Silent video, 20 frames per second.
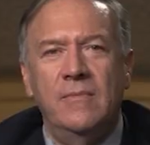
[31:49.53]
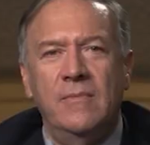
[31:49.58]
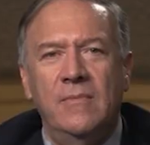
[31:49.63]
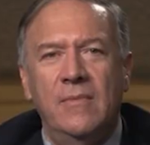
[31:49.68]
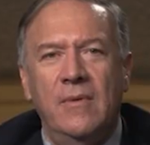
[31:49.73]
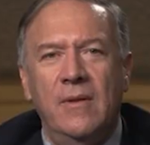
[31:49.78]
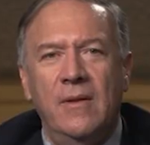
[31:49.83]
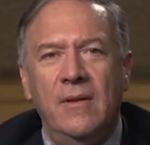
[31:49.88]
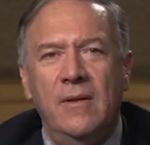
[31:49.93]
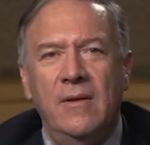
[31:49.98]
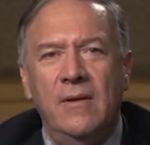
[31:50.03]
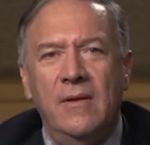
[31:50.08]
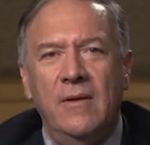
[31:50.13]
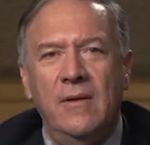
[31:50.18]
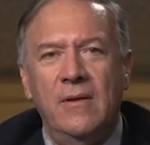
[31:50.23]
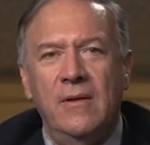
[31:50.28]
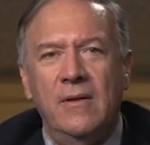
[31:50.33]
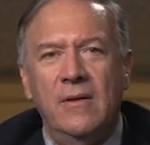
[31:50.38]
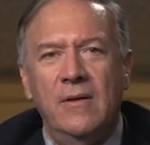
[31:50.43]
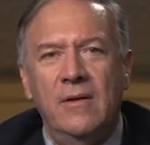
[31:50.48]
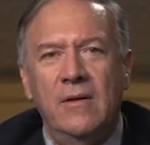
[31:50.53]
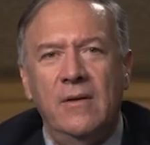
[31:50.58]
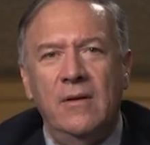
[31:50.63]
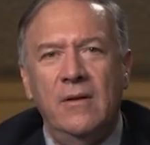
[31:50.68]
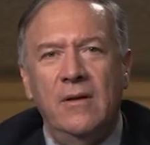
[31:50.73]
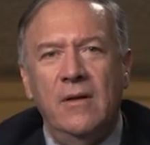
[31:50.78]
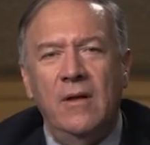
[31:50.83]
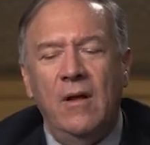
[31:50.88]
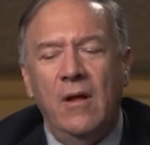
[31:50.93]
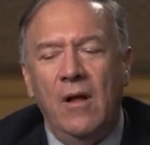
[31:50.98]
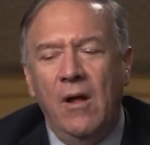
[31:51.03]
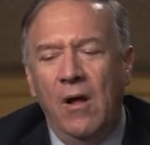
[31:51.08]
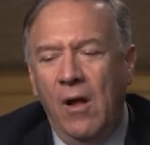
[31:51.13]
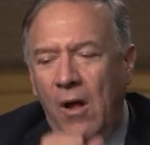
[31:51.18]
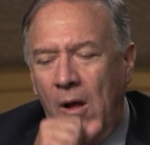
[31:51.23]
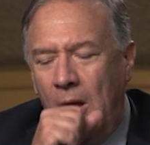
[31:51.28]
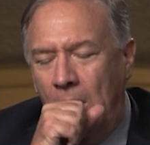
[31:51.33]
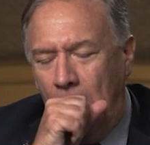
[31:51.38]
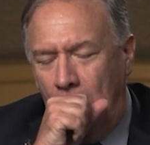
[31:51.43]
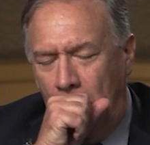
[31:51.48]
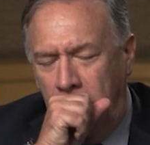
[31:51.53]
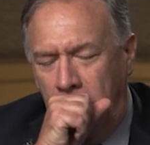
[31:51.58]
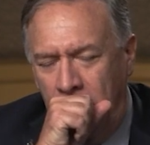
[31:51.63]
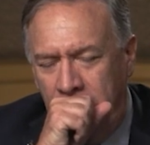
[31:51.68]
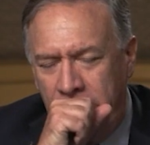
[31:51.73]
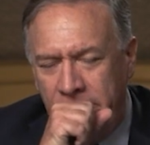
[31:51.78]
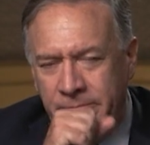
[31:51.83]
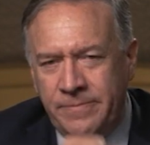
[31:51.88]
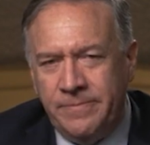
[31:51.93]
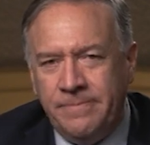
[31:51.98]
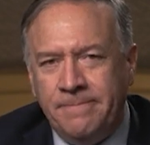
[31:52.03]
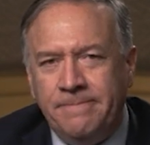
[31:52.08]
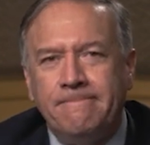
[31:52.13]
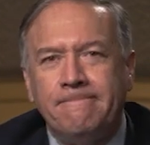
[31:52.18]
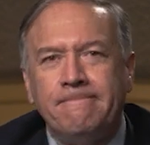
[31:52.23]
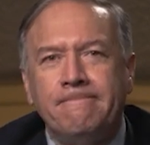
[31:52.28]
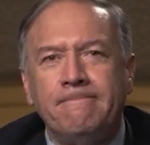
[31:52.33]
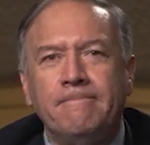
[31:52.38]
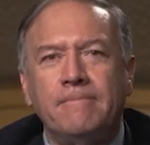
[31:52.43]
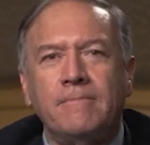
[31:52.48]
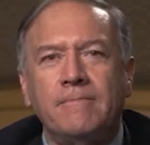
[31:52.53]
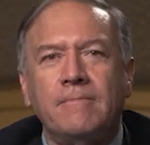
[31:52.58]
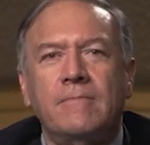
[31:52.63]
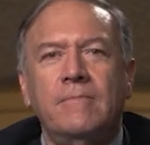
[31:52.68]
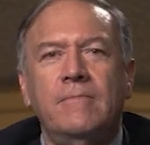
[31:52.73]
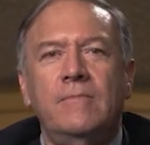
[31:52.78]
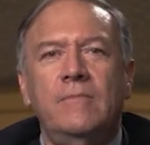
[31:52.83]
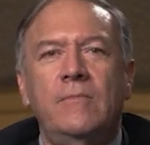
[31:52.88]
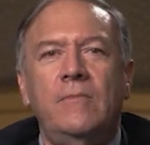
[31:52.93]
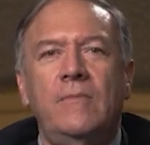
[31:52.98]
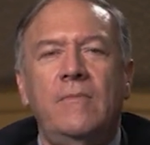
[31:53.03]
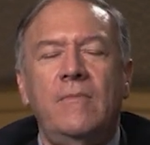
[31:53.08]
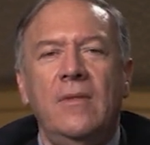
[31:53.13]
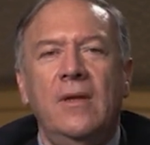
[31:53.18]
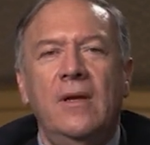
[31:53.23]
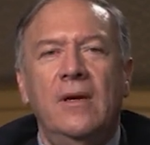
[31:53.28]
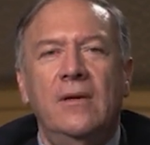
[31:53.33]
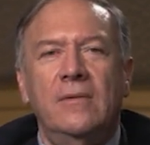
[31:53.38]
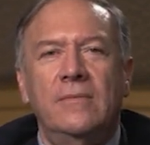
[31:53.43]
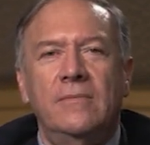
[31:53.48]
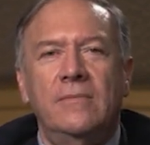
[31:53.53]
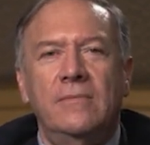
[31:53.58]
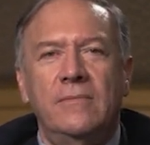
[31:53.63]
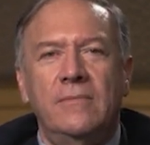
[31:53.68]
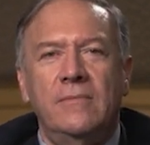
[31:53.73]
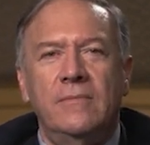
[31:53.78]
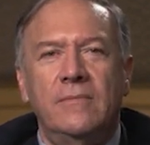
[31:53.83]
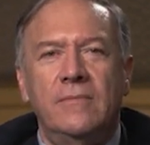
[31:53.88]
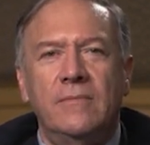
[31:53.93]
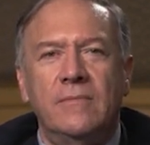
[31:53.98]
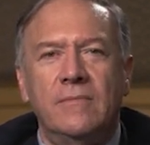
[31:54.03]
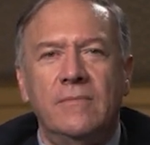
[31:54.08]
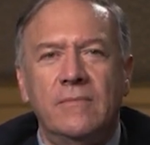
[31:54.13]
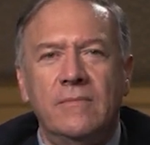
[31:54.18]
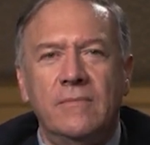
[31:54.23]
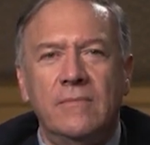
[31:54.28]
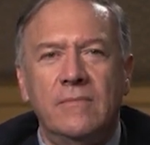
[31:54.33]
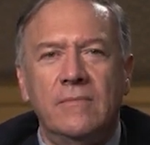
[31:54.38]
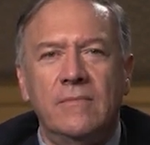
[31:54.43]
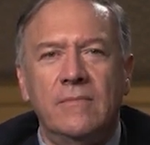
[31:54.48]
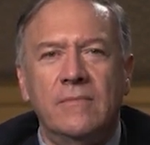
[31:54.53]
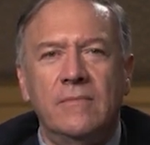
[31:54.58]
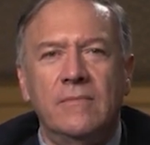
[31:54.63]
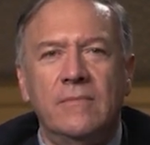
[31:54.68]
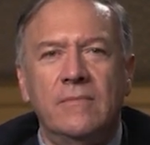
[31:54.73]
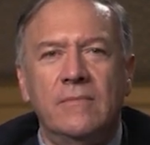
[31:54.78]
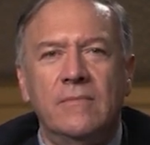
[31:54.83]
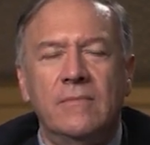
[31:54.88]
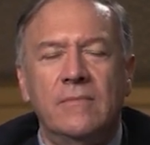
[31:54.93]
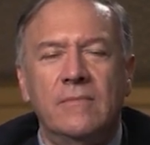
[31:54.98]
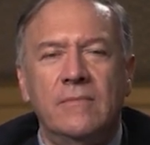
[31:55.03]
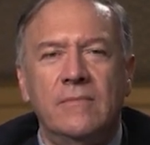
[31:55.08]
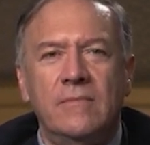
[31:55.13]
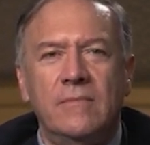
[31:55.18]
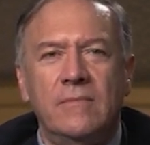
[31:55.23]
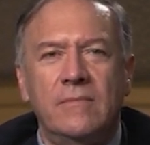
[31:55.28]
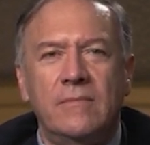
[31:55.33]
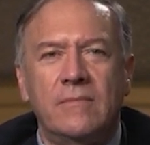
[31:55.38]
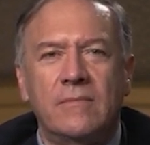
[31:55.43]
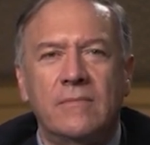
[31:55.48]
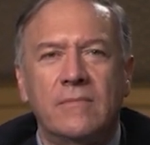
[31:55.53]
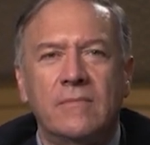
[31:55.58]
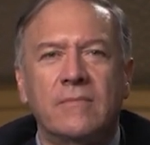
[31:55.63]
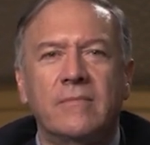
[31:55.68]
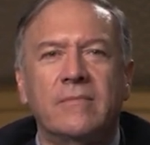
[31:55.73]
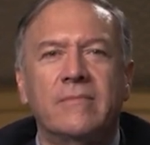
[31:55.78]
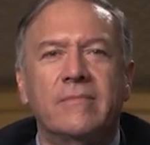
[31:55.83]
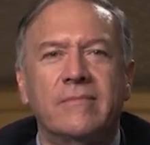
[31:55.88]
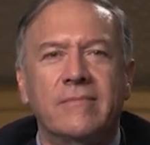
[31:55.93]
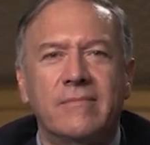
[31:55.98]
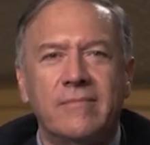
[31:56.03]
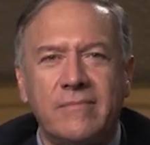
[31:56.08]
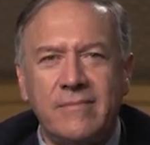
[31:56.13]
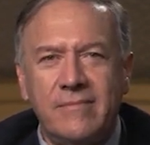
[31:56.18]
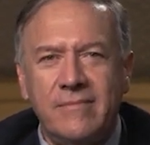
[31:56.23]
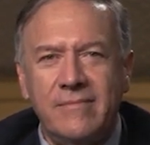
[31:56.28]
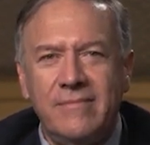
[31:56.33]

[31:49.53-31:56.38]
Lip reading: (not speaking)